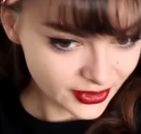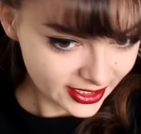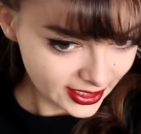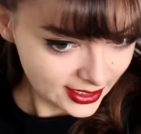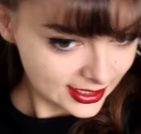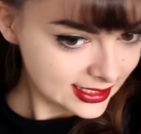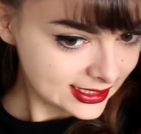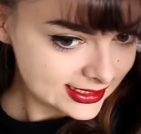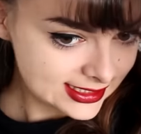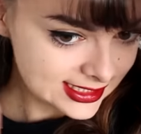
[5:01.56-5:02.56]
by
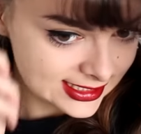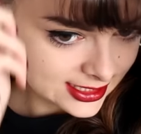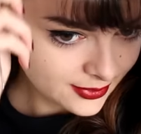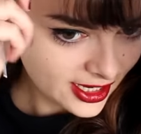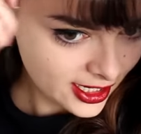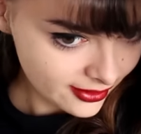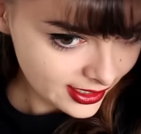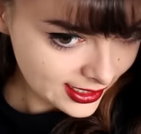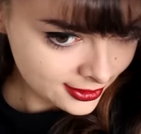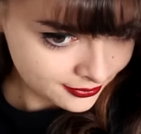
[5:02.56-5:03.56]
teasing my hair
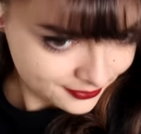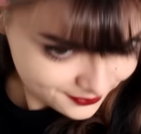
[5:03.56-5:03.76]
again.